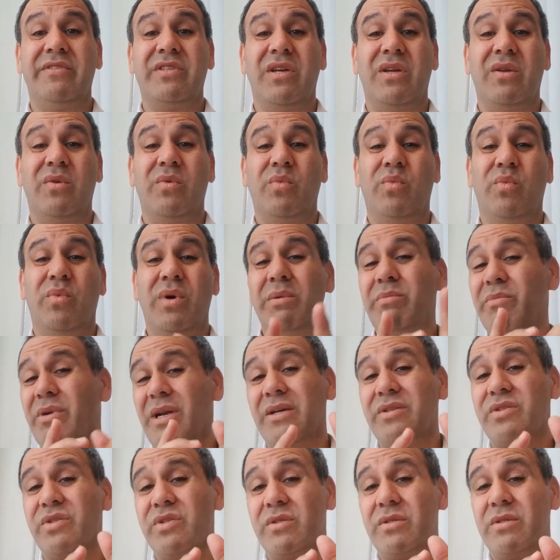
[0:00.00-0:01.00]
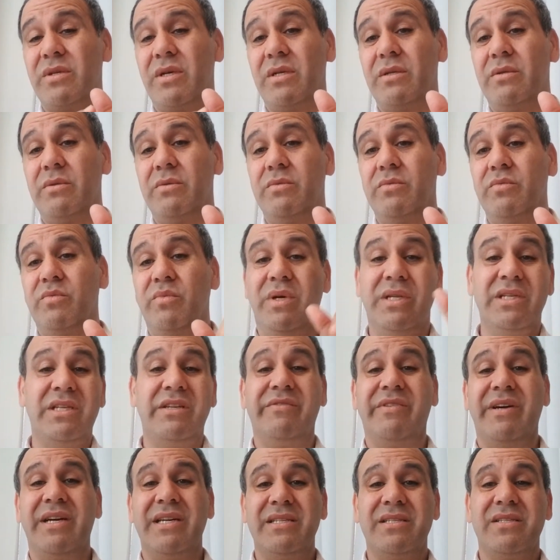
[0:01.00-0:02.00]
on one browser, on one
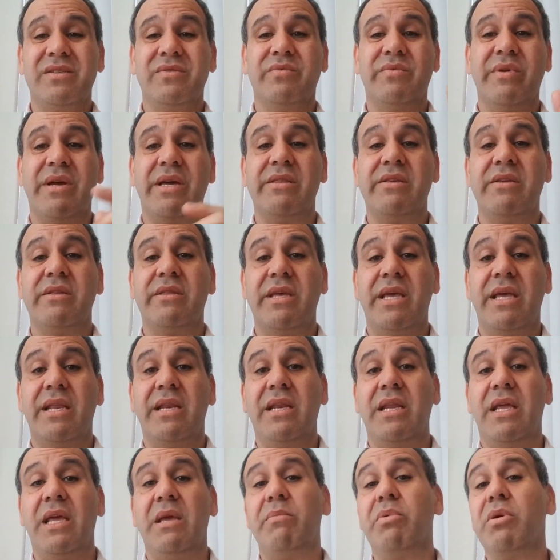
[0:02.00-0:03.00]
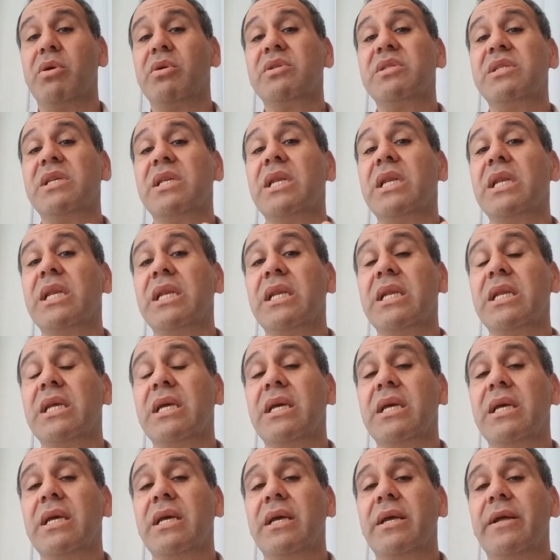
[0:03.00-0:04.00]
device, rather than a person.
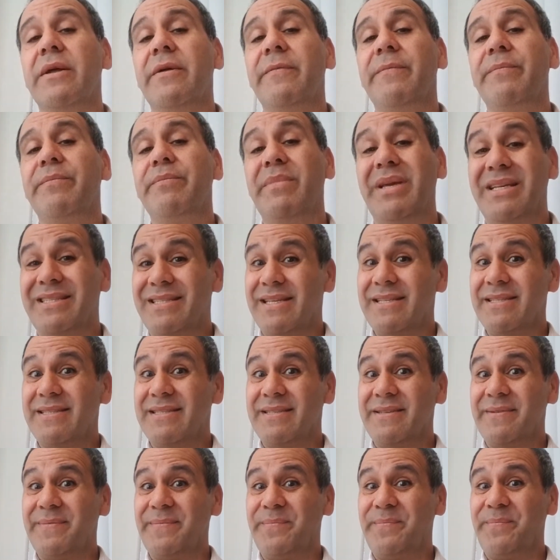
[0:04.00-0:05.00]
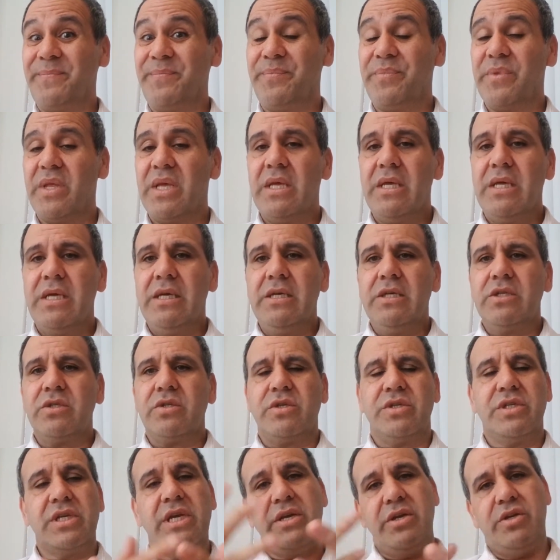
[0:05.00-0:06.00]
Makes sense? So
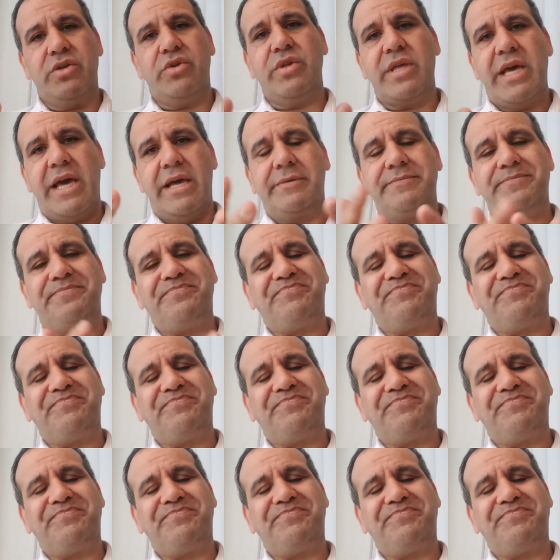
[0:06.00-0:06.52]
here's how you do that.